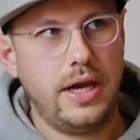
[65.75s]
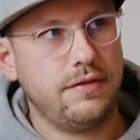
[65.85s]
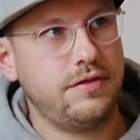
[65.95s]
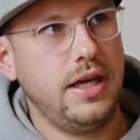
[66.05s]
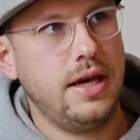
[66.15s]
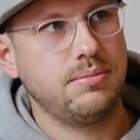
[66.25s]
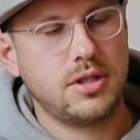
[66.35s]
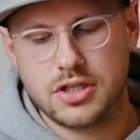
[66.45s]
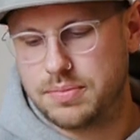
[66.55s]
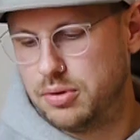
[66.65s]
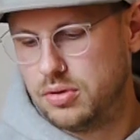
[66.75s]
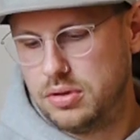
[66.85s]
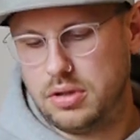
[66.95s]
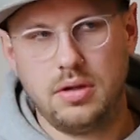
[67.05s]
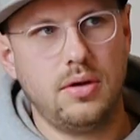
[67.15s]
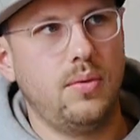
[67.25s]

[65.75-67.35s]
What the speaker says: have the empty spool,